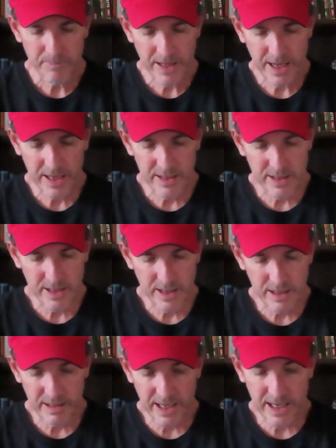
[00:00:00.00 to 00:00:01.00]
And
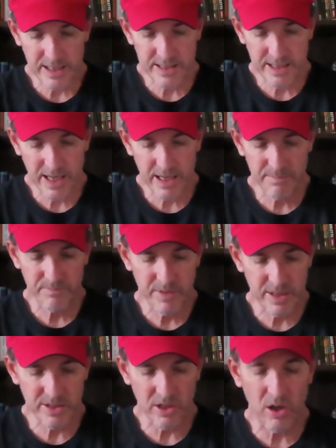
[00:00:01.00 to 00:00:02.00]
like I said,
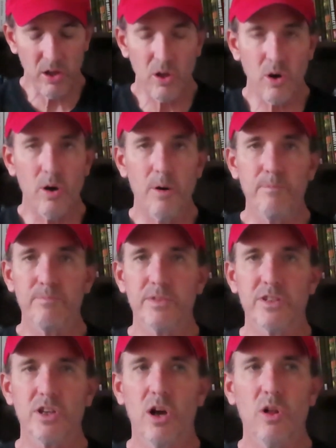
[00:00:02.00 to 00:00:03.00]
it's all
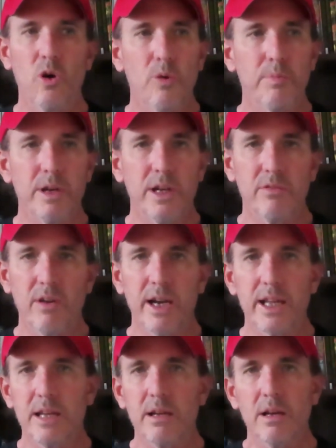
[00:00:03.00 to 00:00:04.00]
open and
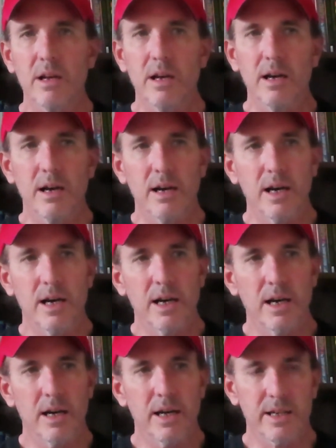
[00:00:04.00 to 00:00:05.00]
ready,
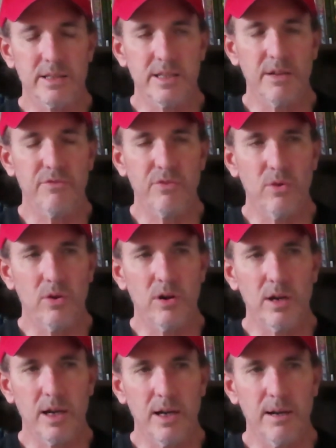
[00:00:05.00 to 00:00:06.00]
except
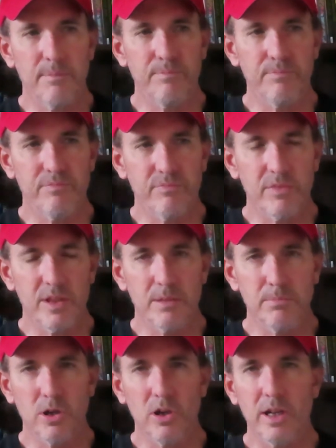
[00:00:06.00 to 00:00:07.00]
for the
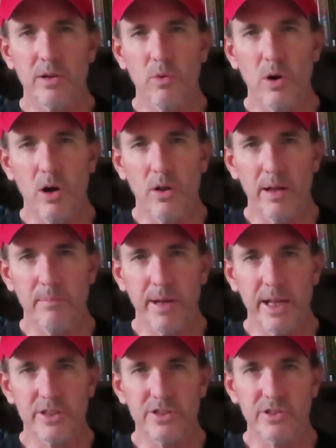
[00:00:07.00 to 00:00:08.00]
Berlin Wall at
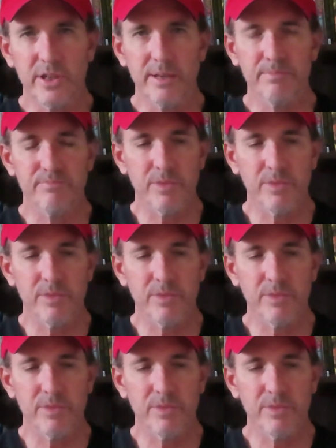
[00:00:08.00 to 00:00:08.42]
Main Street.